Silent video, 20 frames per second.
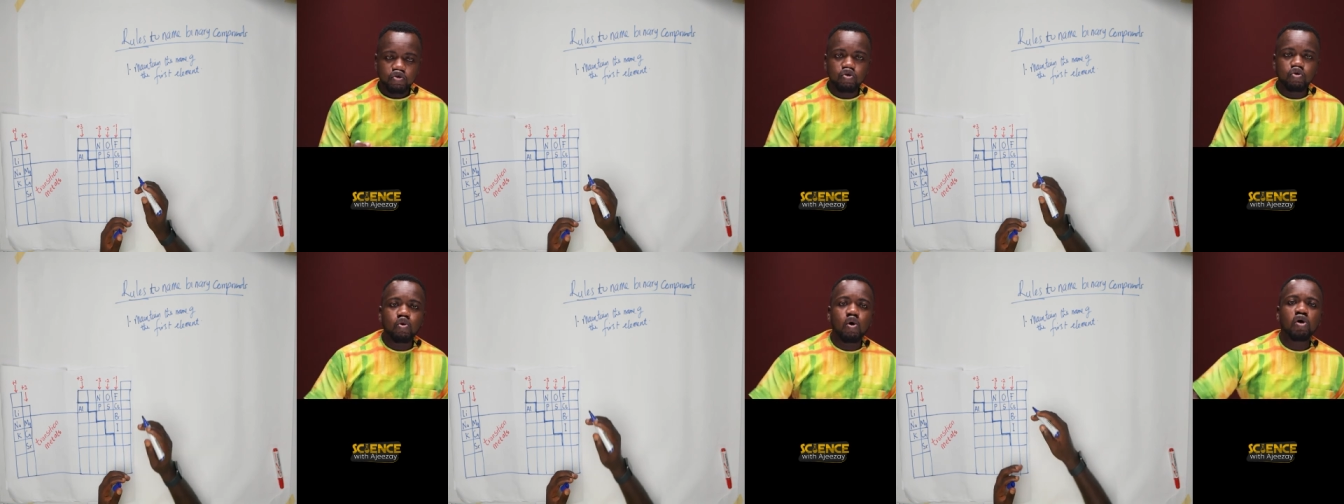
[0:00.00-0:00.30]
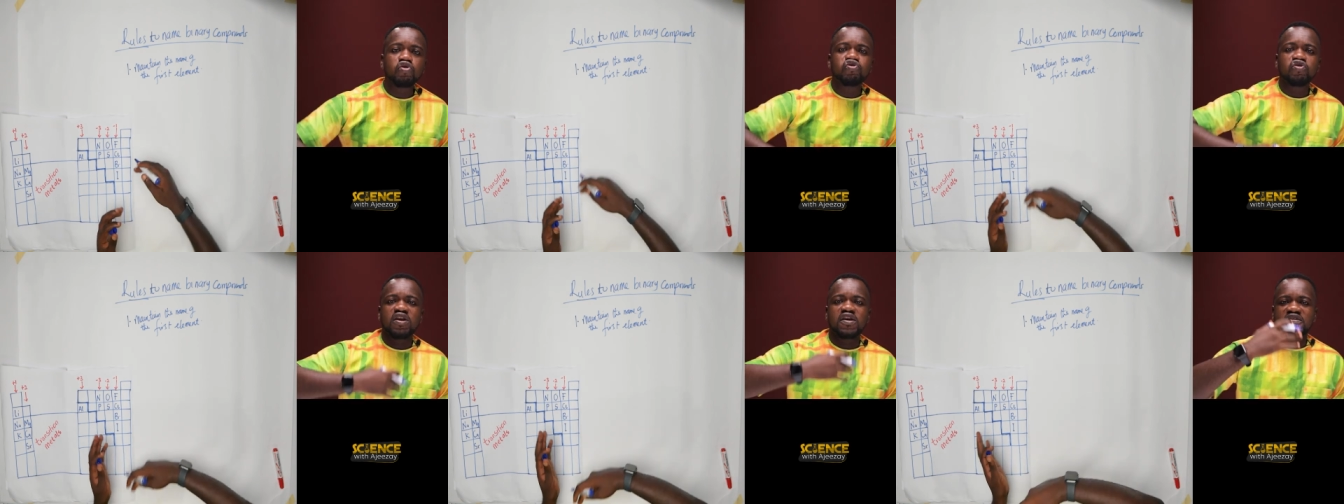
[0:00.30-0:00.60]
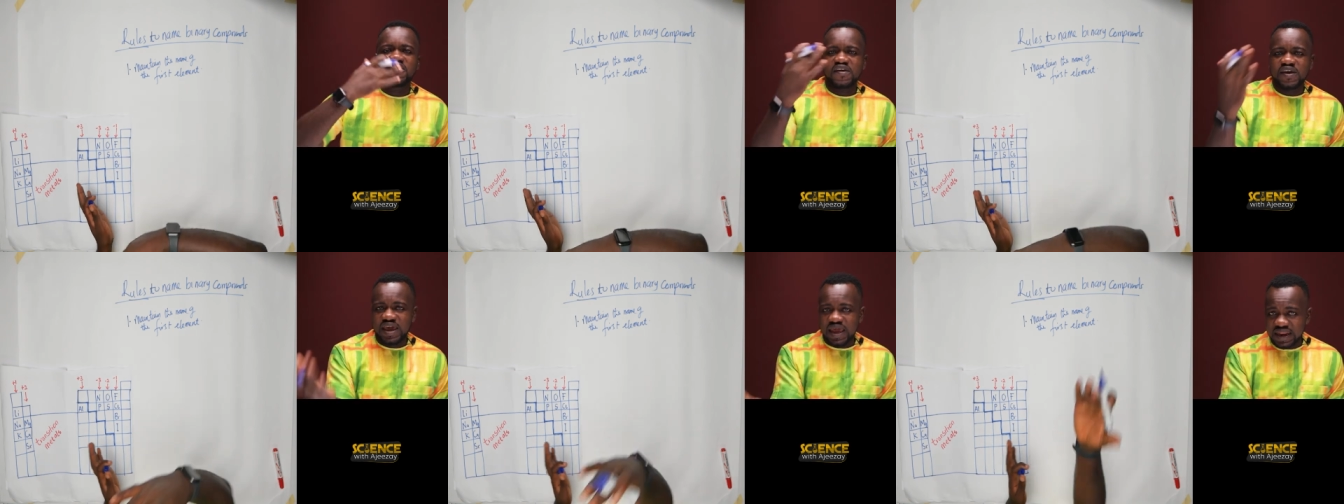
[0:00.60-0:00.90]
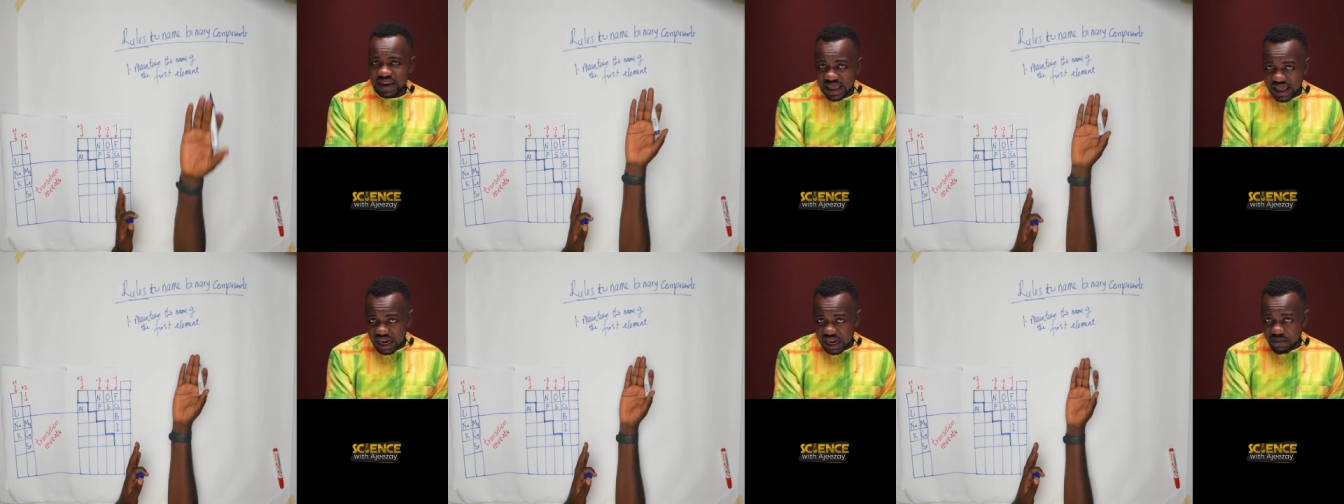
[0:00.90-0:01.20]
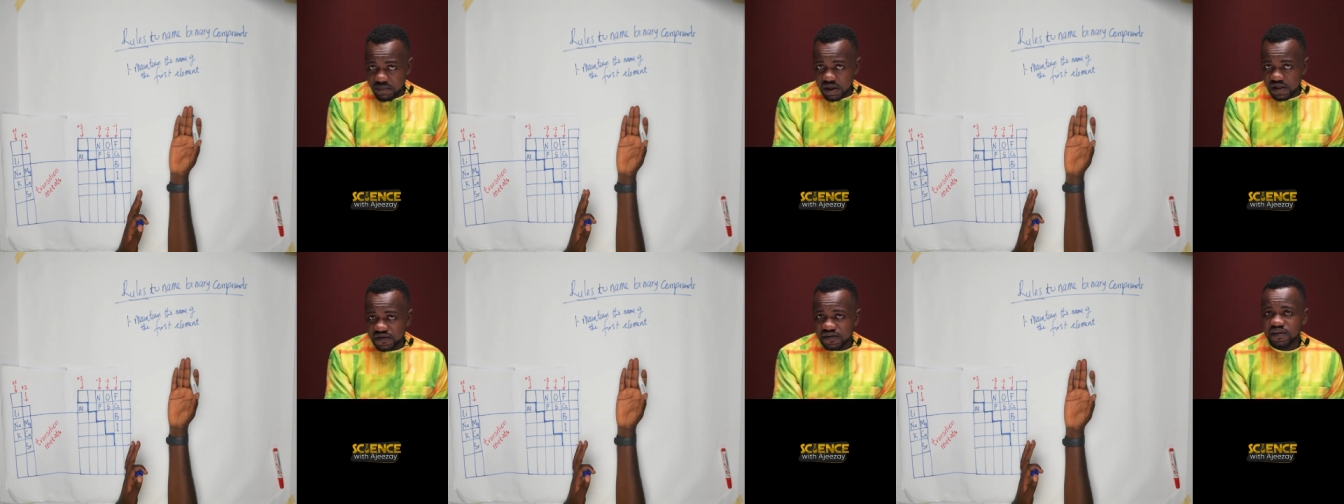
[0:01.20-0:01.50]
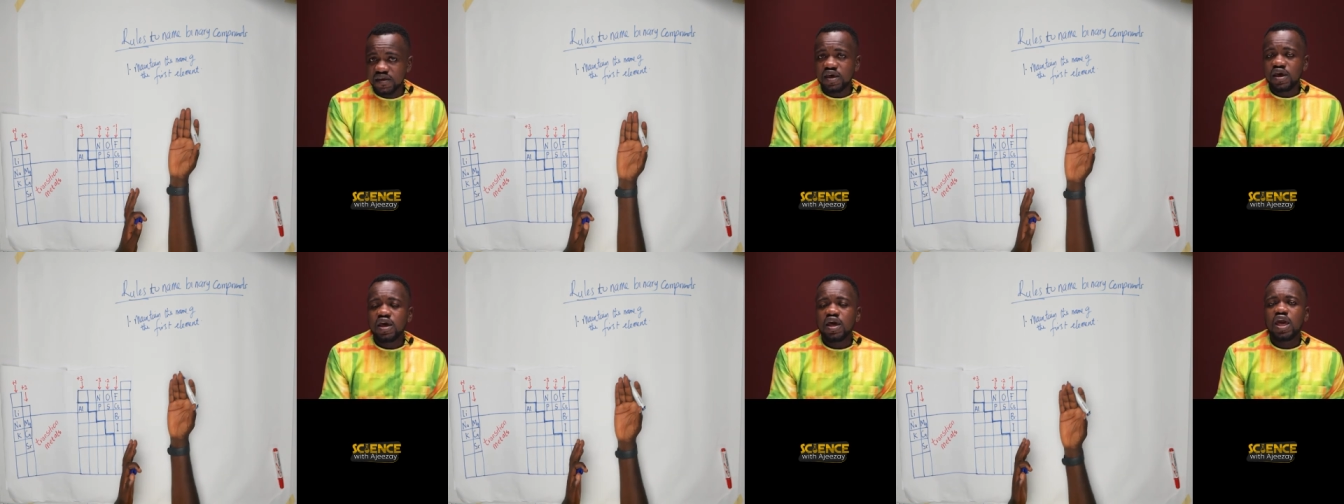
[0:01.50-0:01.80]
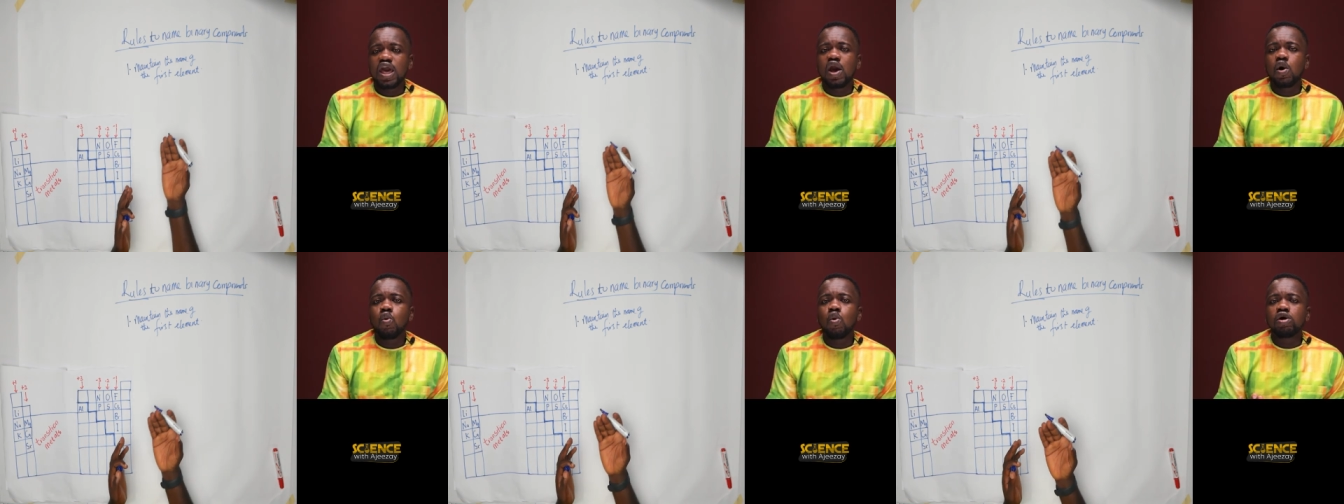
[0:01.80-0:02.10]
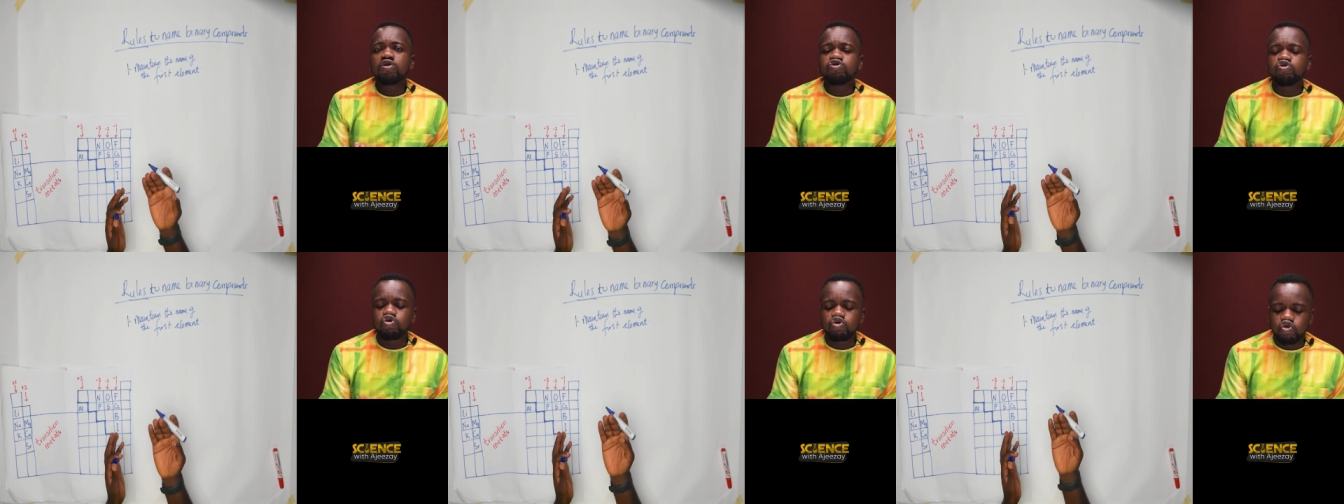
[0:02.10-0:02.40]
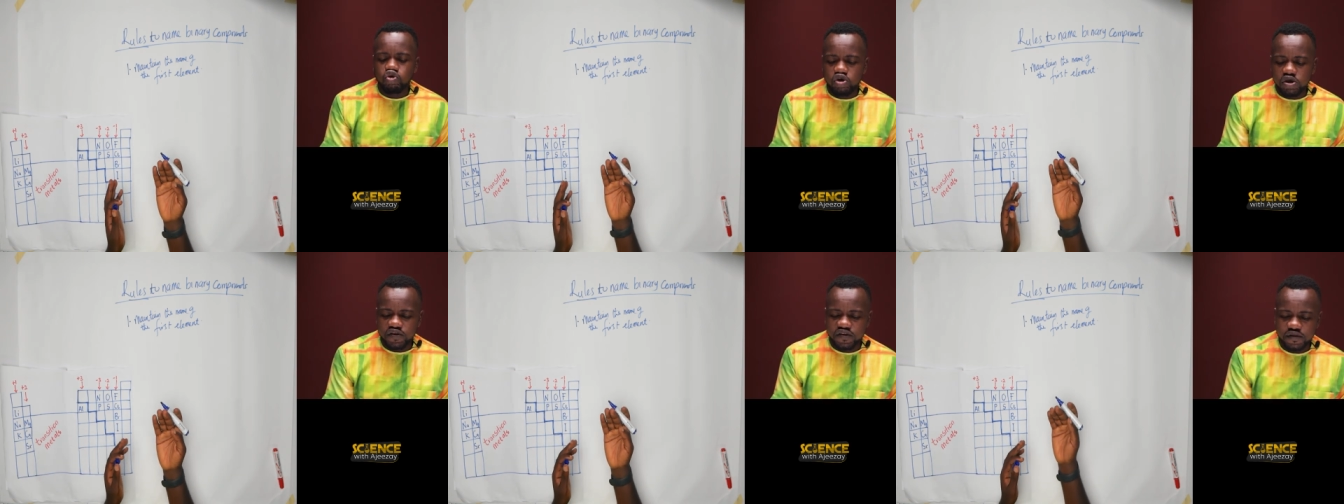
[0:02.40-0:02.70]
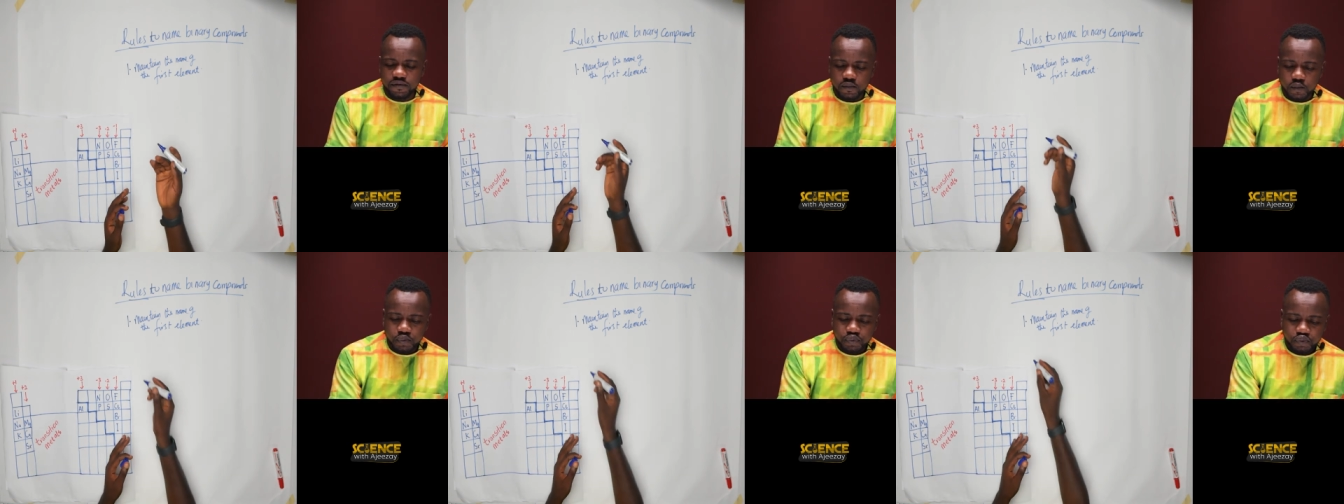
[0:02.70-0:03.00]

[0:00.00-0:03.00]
you go to the second element, and what you do is